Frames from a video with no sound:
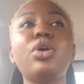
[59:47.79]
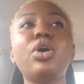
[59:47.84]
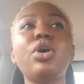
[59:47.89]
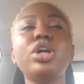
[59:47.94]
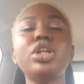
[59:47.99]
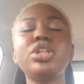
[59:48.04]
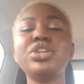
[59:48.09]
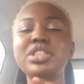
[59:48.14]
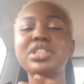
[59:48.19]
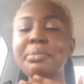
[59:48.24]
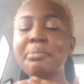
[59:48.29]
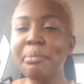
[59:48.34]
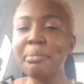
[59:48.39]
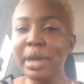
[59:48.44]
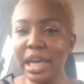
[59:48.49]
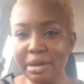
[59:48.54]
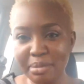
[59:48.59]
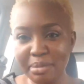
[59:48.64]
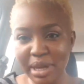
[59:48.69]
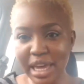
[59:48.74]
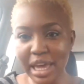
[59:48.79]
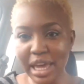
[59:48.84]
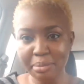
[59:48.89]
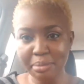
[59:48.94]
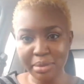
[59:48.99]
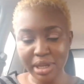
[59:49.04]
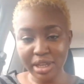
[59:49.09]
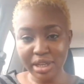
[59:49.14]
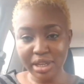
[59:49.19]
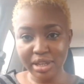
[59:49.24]
does it make me
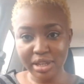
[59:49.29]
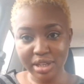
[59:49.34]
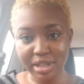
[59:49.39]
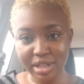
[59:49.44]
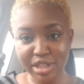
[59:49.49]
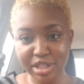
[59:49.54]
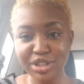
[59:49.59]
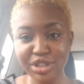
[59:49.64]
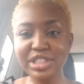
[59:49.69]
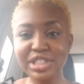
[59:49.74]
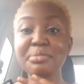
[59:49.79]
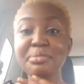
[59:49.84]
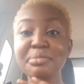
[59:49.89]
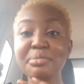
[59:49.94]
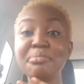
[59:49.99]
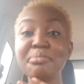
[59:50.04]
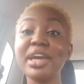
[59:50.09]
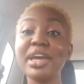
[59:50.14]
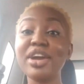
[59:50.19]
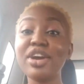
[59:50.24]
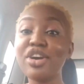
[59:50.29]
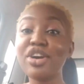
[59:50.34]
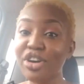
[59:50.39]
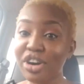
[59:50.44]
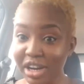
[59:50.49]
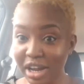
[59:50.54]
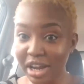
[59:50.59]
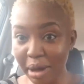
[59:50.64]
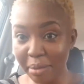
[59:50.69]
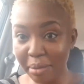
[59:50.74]
happy? Does it make
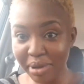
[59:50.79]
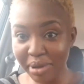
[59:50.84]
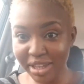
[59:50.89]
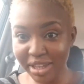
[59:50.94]
God happy?